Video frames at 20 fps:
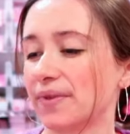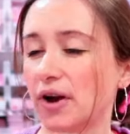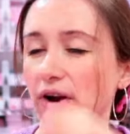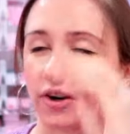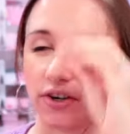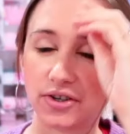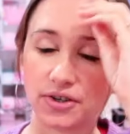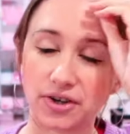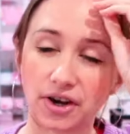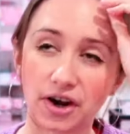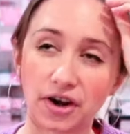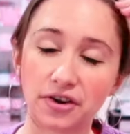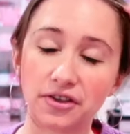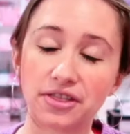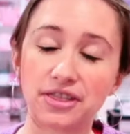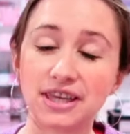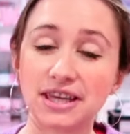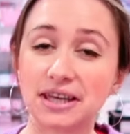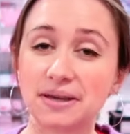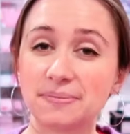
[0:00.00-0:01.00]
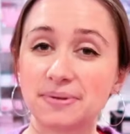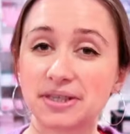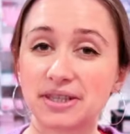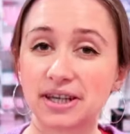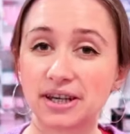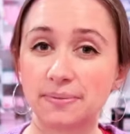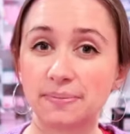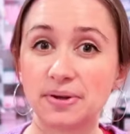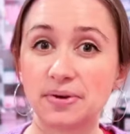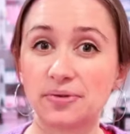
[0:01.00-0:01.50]
our, our theme is
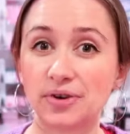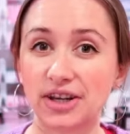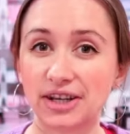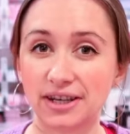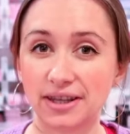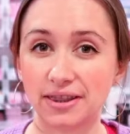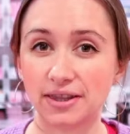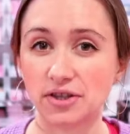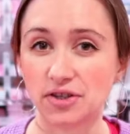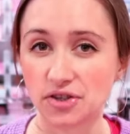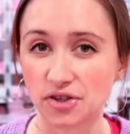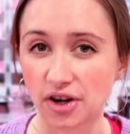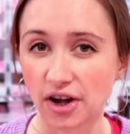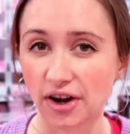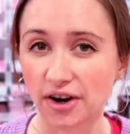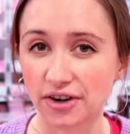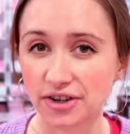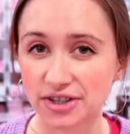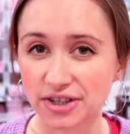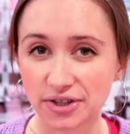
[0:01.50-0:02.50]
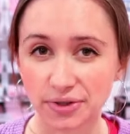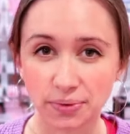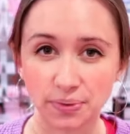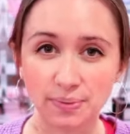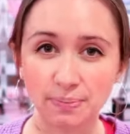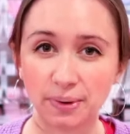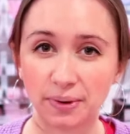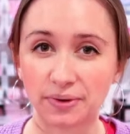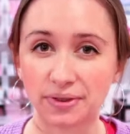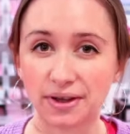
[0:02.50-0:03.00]
going to be written in the stars because
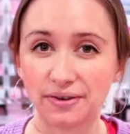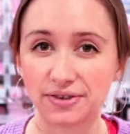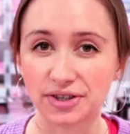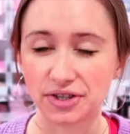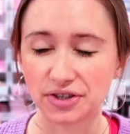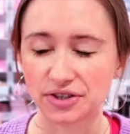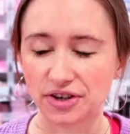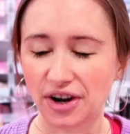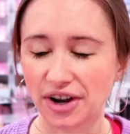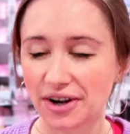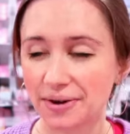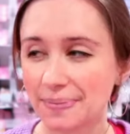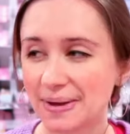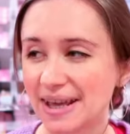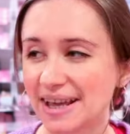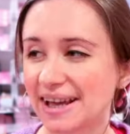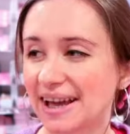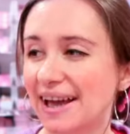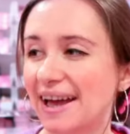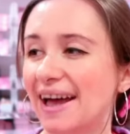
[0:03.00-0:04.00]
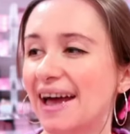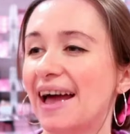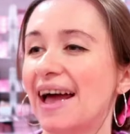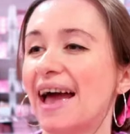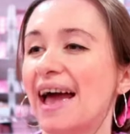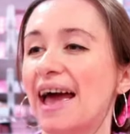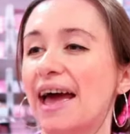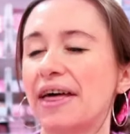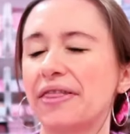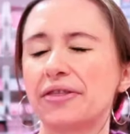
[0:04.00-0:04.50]
we both love astronomy
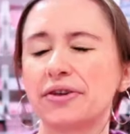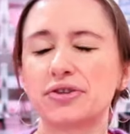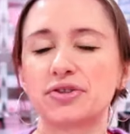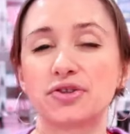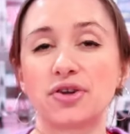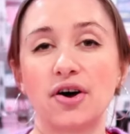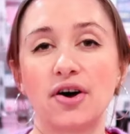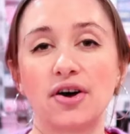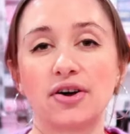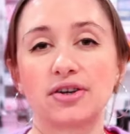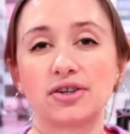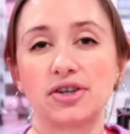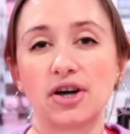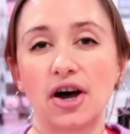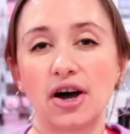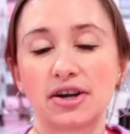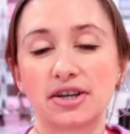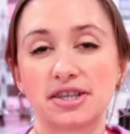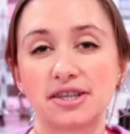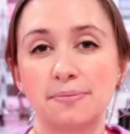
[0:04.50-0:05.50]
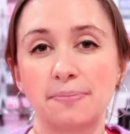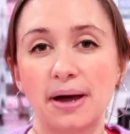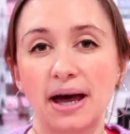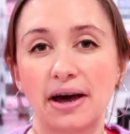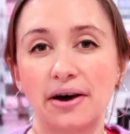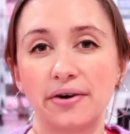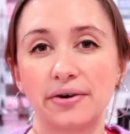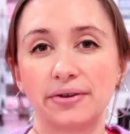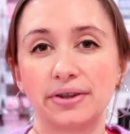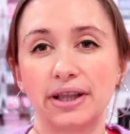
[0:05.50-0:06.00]
and the song talks
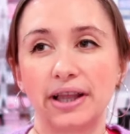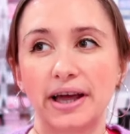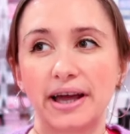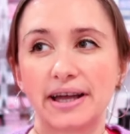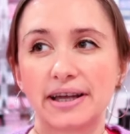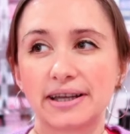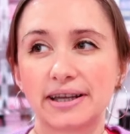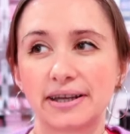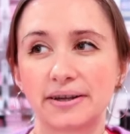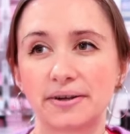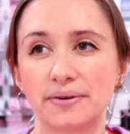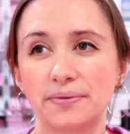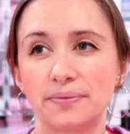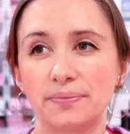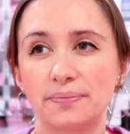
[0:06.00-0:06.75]
about like